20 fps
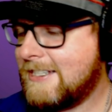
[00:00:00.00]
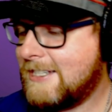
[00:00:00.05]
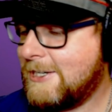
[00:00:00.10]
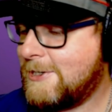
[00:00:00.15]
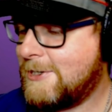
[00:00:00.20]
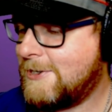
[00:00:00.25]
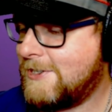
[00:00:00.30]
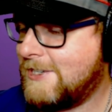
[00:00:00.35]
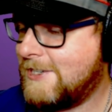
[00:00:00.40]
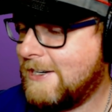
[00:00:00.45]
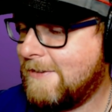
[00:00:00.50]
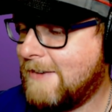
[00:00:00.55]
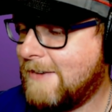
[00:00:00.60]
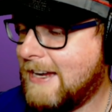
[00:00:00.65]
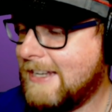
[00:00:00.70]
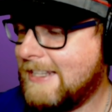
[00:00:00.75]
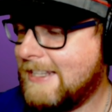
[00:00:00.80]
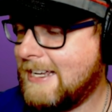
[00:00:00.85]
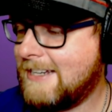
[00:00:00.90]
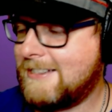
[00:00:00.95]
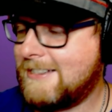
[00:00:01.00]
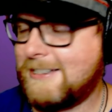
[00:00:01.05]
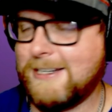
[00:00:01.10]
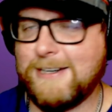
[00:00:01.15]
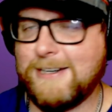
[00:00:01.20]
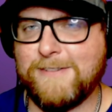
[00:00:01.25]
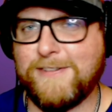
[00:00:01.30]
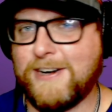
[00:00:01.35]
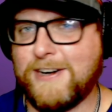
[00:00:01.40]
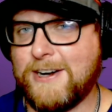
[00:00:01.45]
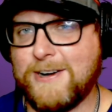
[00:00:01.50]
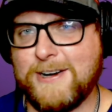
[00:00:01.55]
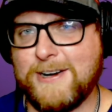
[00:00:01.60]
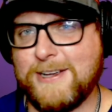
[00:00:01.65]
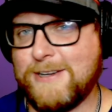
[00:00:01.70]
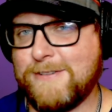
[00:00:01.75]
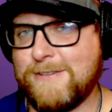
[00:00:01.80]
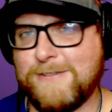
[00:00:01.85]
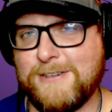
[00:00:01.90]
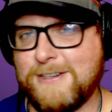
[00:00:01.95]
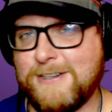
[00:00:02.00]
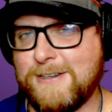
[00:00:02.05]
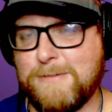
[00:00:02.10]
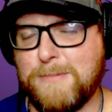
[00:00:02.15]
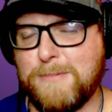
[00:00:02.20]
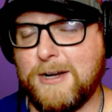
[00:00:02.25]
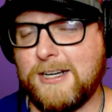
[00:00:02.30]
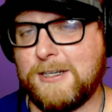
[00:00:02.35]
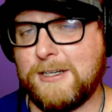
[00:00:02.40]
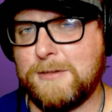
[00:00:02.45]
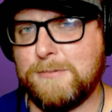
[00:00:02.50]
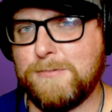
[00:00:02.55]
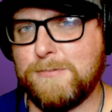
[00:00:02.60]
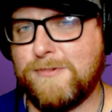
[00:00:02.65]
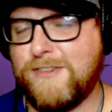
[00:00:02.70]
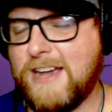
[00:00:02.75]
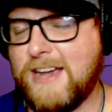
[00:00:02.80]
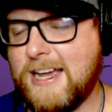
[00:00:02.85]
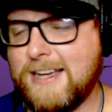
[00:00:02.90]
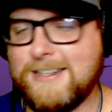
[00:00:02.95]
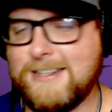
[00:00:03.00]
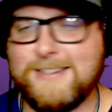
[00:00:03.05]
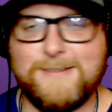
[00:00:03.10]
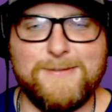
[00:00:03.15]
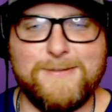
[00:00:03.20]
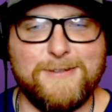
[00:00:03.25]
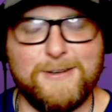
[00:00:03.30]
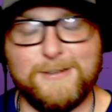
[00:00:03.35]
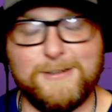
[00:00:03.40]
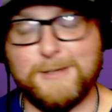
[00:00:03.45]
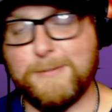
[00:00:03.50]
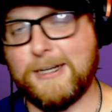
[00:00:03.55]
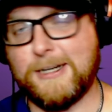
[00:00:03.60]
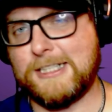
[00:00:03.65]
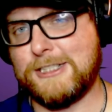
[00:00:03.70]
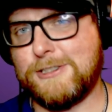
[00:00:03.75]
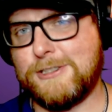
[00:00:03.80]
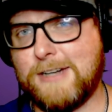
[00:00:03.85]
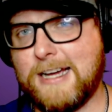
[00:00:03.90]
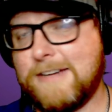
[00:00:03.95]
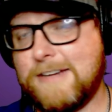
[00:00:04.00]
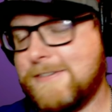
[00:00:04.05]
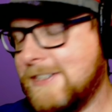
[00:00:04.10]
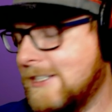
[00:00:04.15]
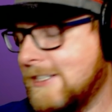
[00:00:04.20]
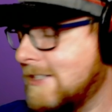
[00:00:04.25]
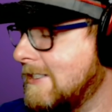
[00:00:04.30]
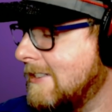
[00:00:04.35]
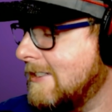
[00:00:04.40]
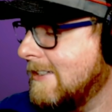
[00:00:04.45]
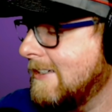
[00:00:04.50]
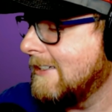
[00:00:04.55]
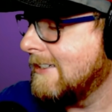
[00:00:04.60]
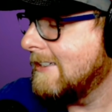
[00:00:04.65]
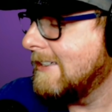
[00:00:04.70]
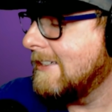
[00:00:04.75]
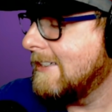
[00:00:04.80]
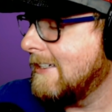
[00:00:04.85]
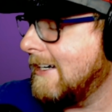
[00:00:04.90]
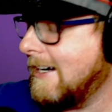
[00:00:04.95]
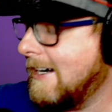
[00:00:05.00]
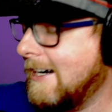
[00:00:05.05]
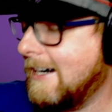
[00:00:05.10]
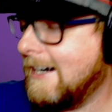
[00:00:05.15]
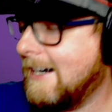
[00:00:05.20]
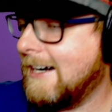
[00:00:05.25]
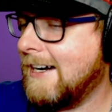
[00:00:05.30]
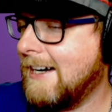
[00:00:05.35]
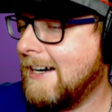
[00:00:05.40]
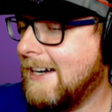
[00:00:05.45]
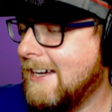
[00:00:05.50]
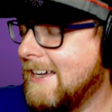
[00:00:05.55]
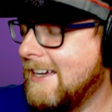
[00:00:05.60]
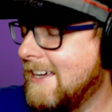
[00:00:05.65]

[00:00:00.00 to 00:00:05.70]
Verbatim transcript: interesting, right? That's going to vary among fans, among drivers. Uh,